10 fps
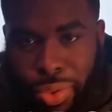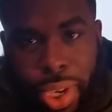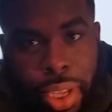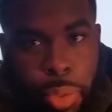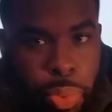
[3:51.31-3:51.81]

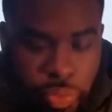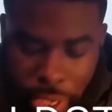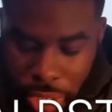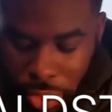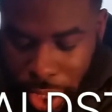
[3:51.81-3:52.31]
trying to get
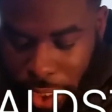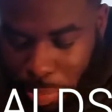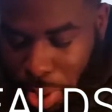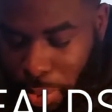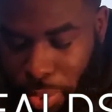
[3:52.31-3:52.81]
professional like the
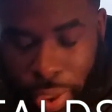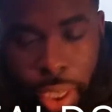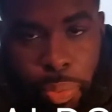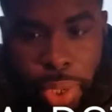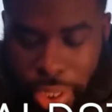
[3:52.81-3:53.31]
people
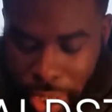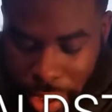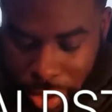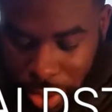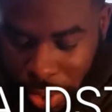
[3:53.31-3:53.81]
in the big
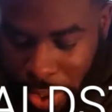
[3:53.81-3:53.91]
channels.